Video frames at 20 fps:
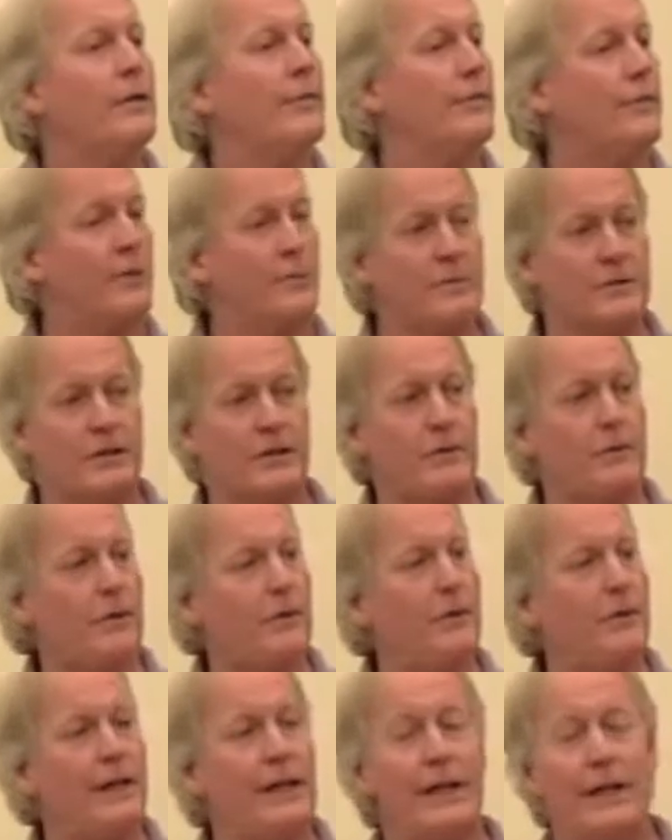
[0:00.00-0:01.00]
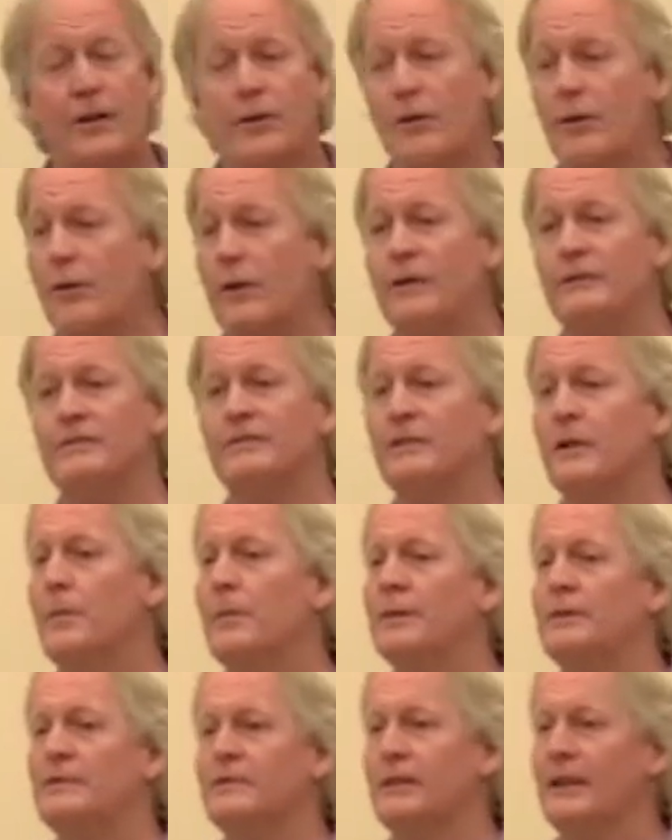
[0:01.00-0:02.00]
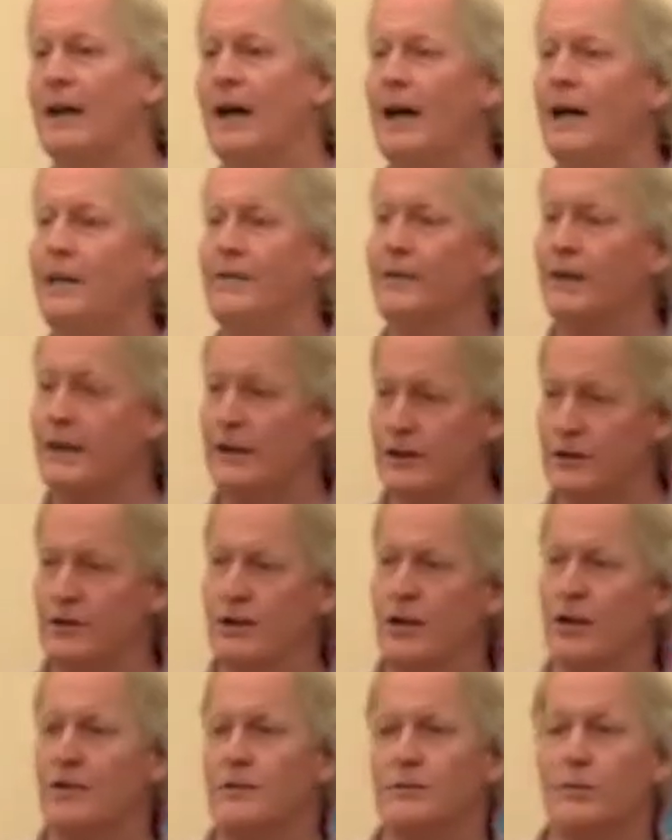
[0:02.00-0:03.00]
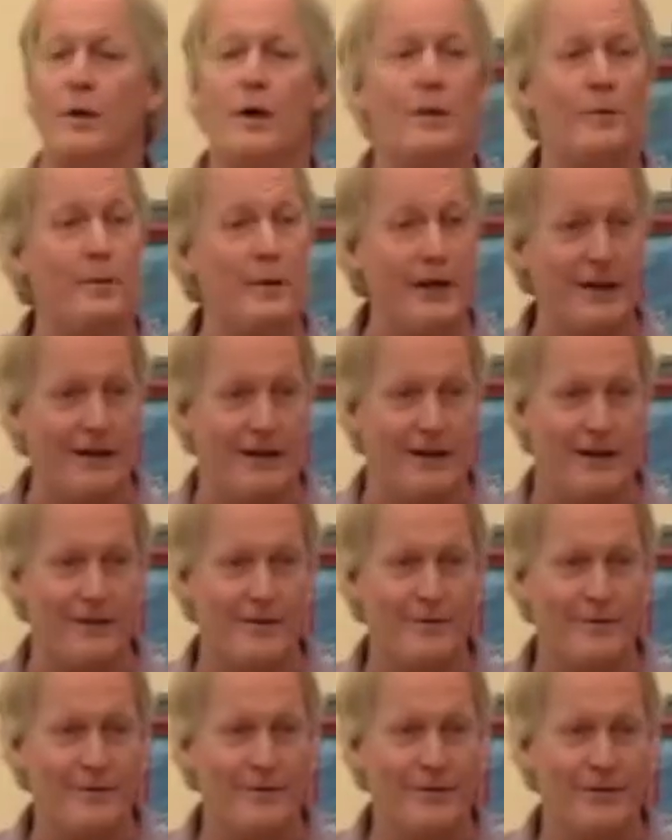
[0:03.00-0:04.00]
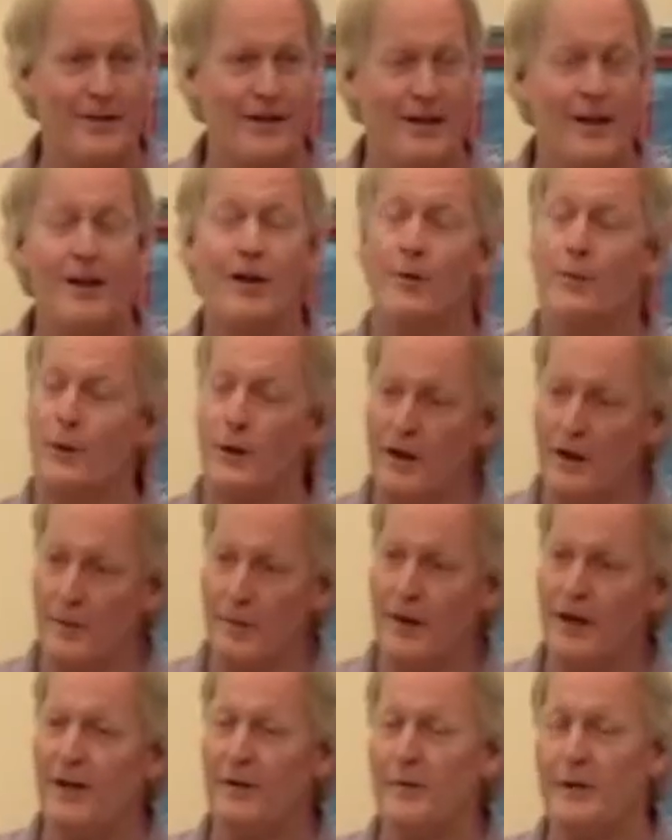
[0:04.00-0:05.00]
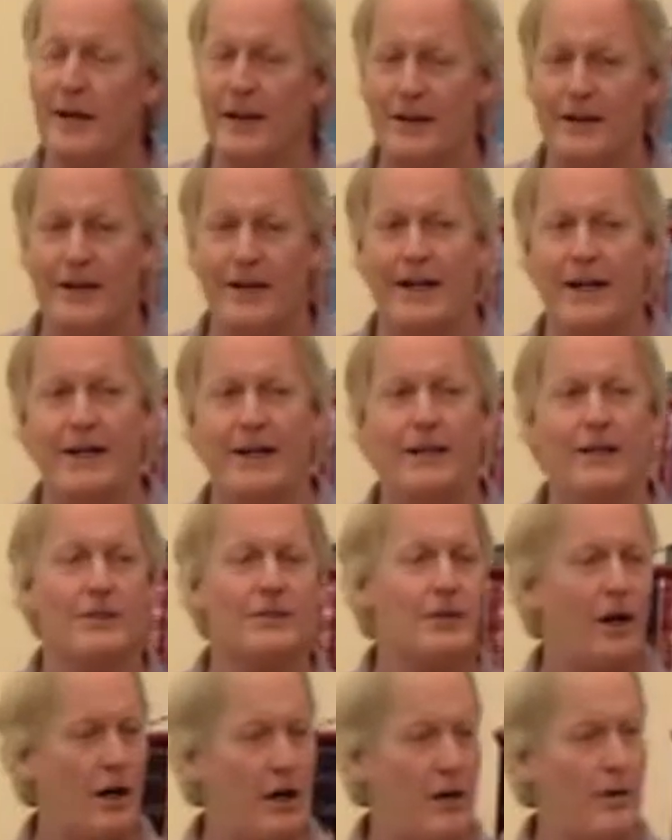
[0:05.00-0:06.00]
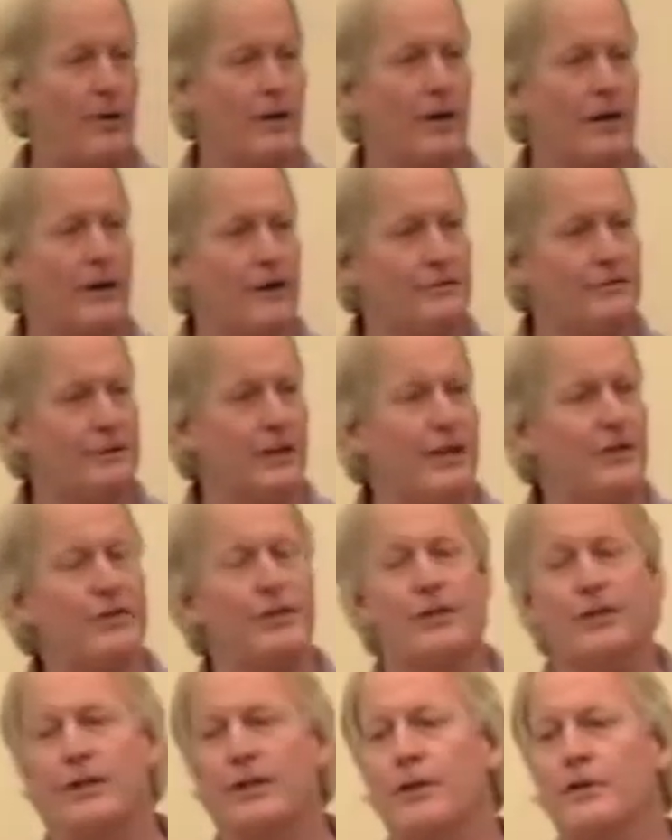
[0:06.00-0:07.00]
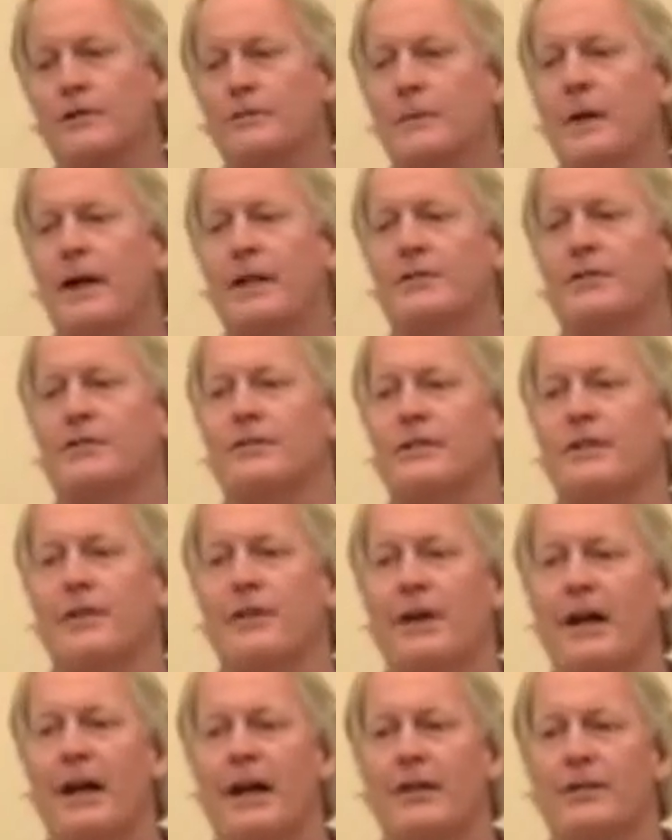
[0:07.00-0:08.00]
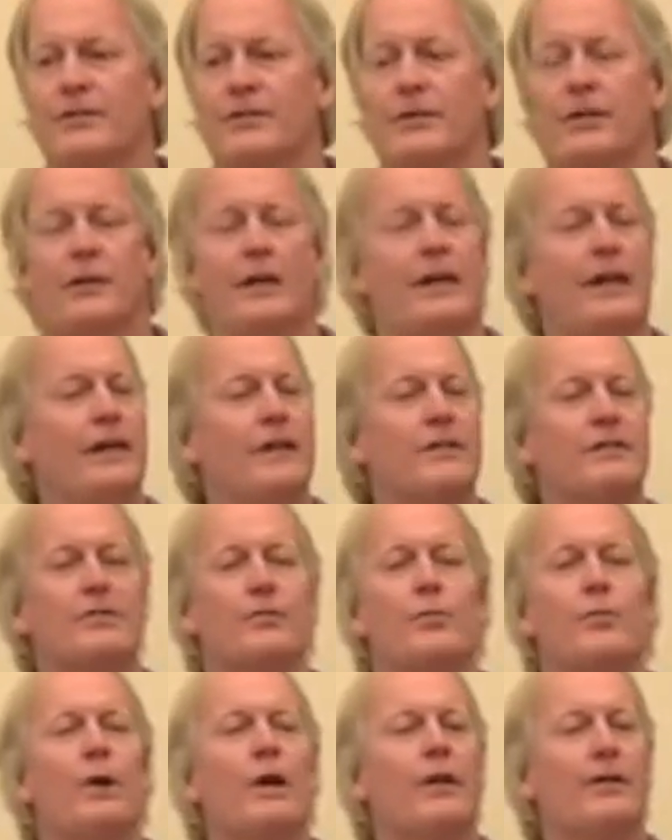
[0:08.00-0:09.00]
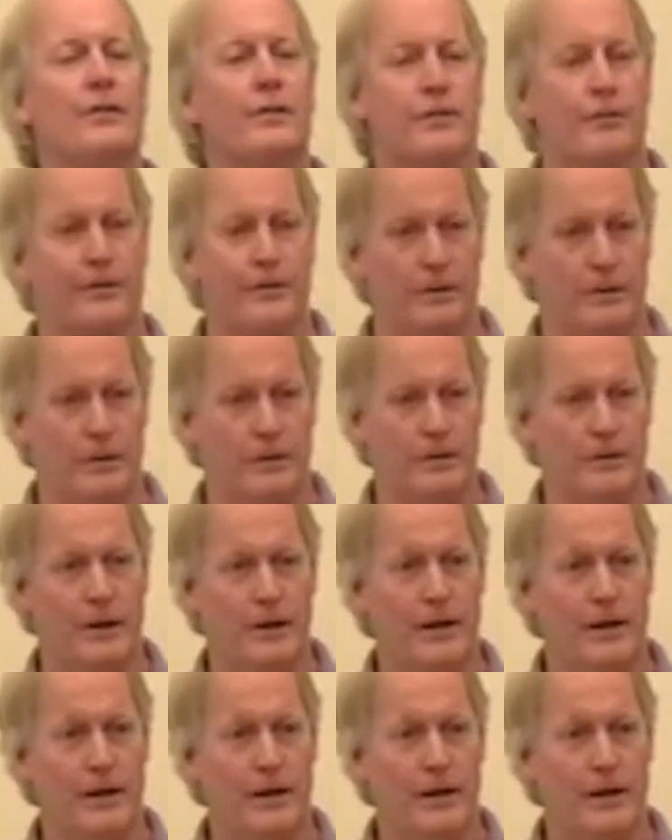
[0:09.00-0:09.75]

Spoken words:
from zero to hero in someone's life in just one meeting. What I mean about that is our organization, Toastmasters International, is wonderful.